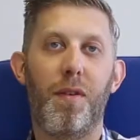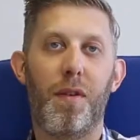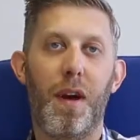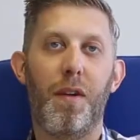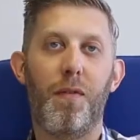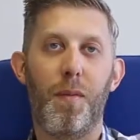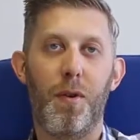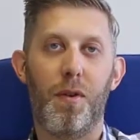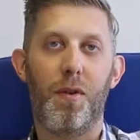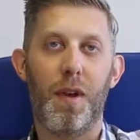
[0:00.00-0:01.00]
design from
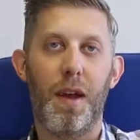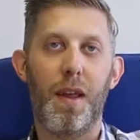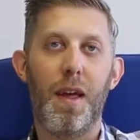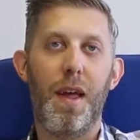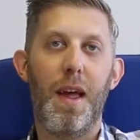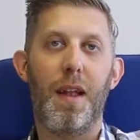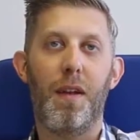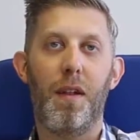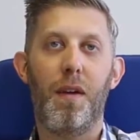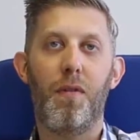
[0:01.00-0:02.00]
your site and
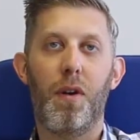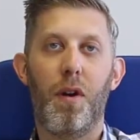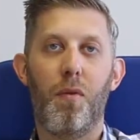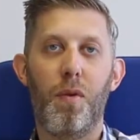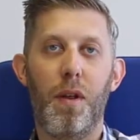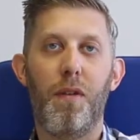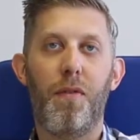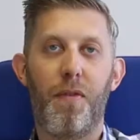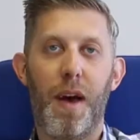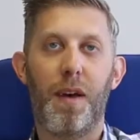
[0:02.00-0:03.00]
deliver a really
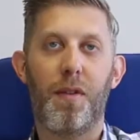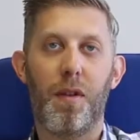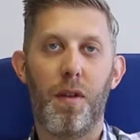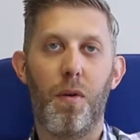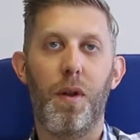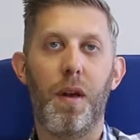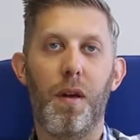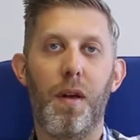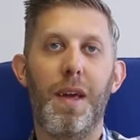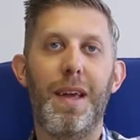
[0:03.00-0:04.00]
fast loading,